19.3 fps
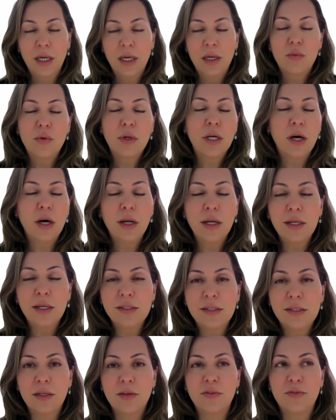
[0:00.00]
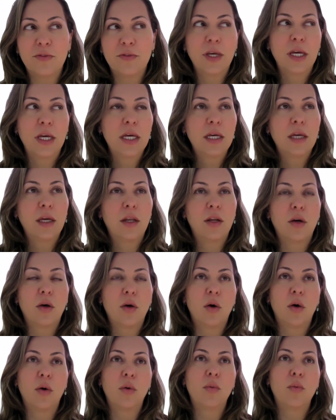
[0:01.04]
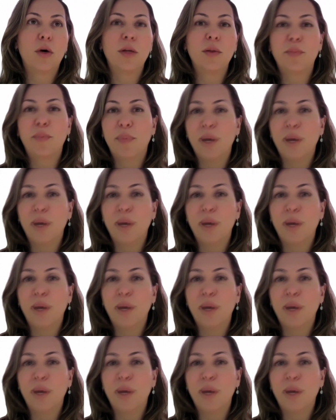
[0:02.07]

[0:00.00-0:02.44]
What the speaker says: regardless of what